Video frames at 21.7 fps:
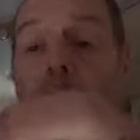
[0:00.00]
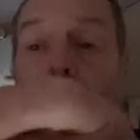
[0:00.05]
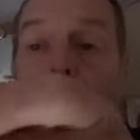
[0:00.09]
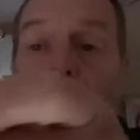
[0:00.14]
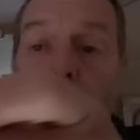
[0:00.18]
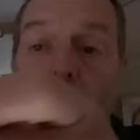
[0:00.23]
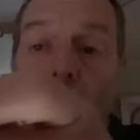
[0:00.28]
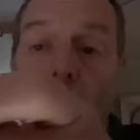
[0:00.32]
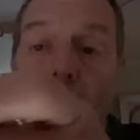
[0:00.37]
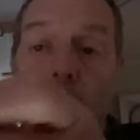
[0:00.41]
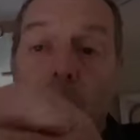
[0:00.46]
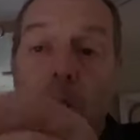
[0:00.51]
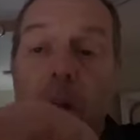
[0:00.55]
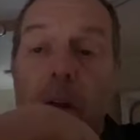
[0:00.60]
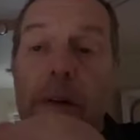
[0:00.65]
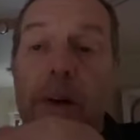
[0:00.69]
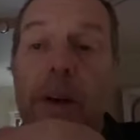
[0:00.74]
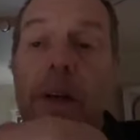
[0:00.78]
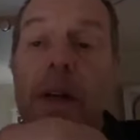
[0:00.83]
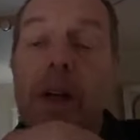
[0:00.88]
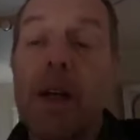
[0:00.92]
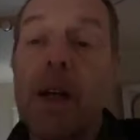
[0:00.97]
put the wire
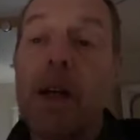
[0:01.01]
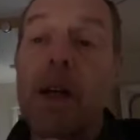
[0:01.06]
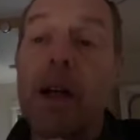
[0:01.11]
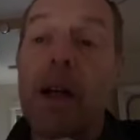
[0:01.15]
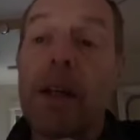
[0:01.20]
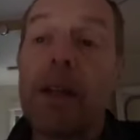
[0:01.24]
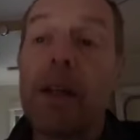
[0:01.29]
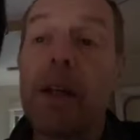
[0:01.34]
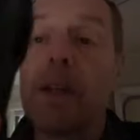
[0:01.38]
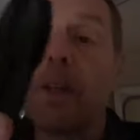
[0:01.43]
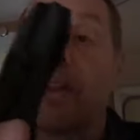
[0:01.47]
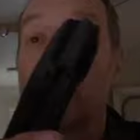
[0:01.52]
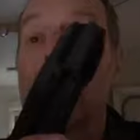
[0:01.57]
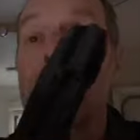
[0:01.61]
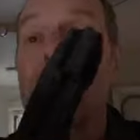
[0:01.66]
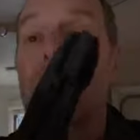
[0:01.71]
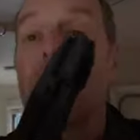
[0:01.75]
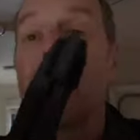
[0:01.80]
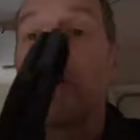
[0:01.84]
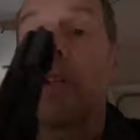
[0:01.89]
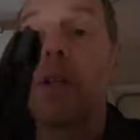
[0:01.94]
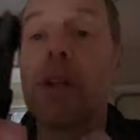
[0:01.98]
in, and then you
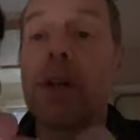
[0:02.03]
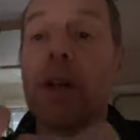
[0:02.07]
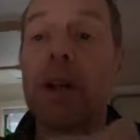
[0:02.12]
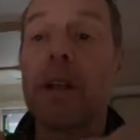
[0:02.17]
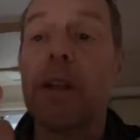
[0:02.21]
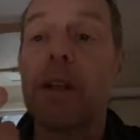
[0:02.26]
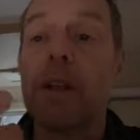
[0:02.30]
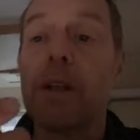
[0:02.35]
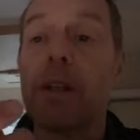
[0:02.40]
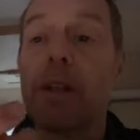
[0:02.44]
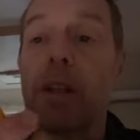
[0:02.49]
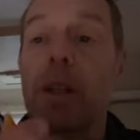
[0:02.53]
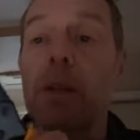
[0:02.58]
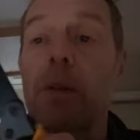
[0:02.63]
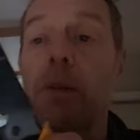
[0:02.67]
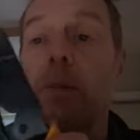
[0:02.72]
squeeze it, and this thing